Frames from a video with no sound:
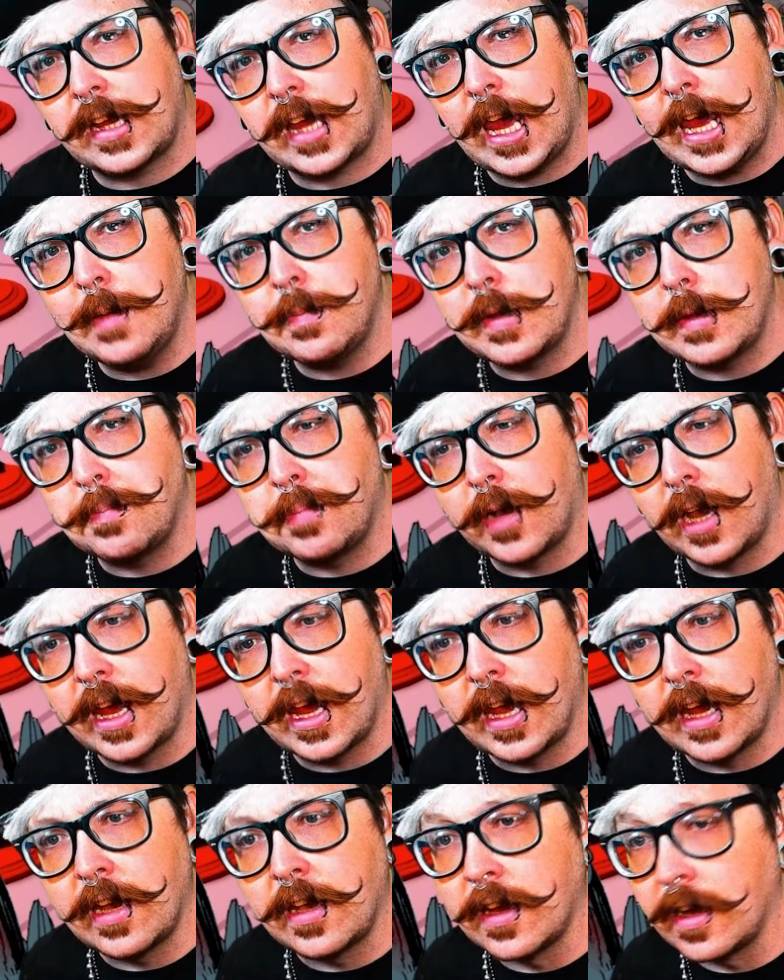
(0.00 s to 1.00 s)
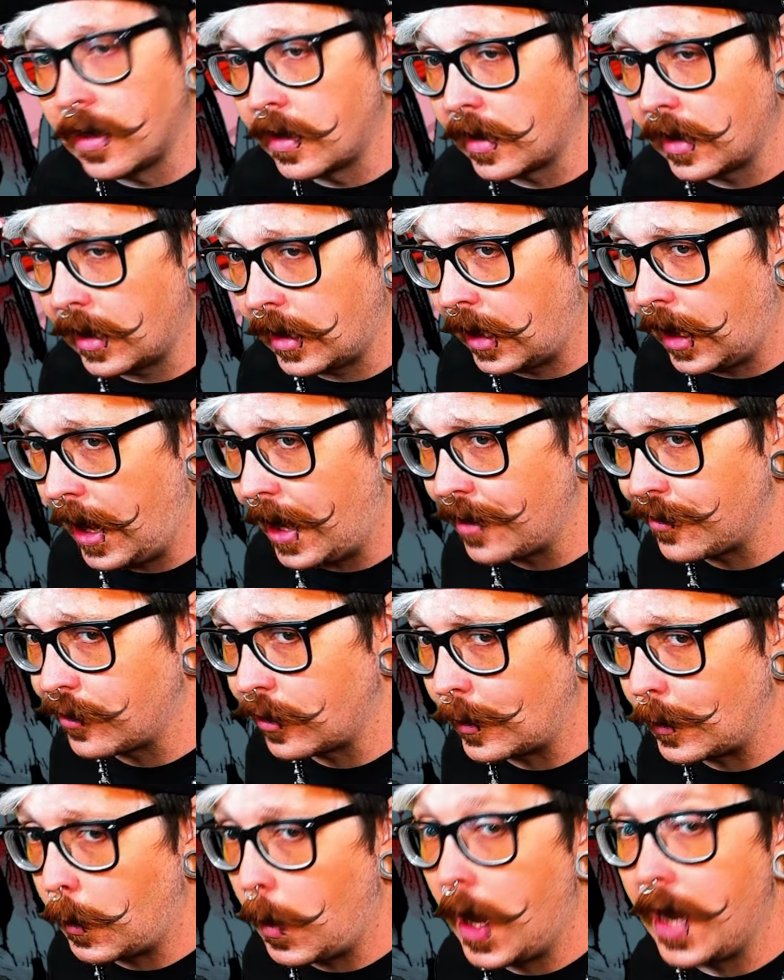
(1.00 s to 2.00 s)
but it can be played
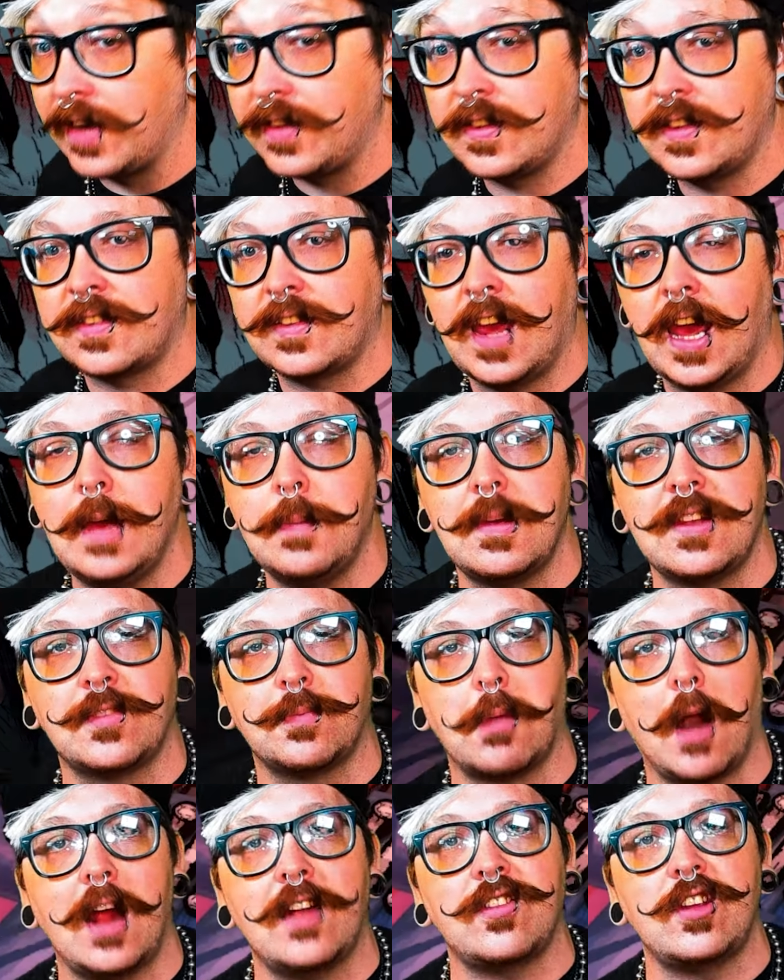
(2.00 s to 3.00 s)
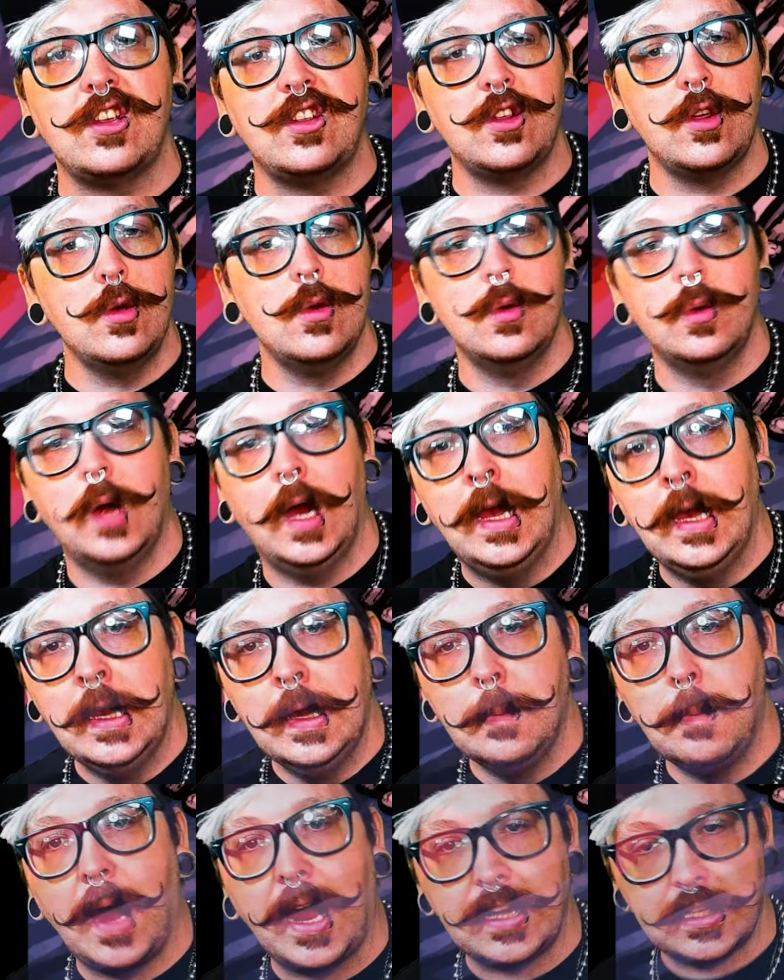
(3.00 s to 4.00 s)
classic-wise. This game is brought to you
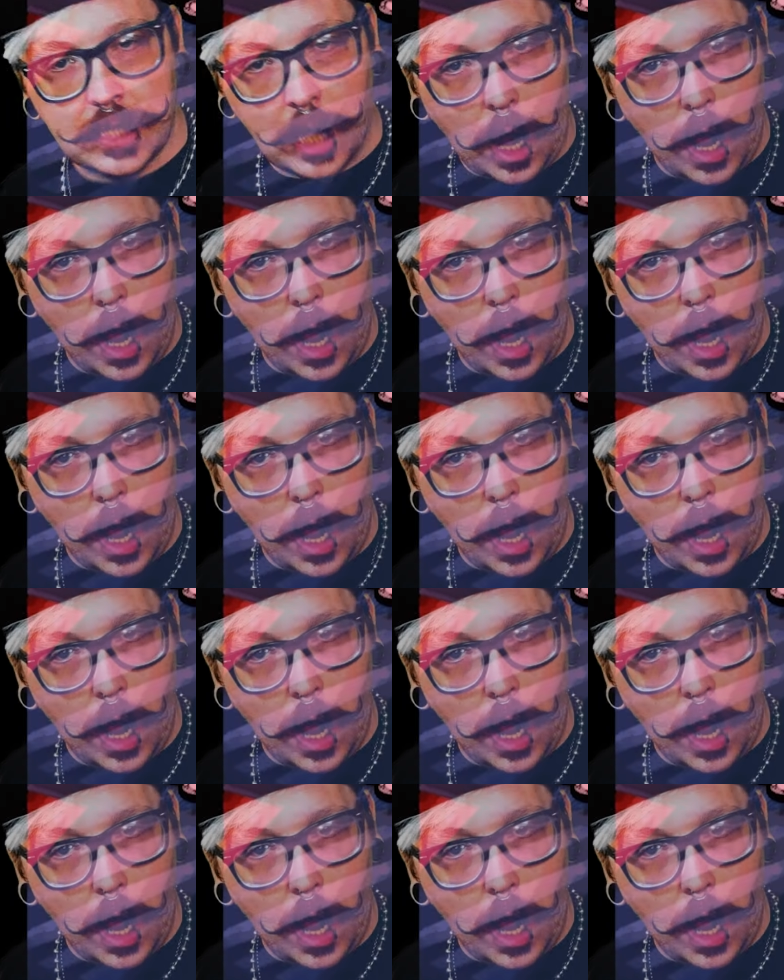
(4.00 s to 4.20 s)
by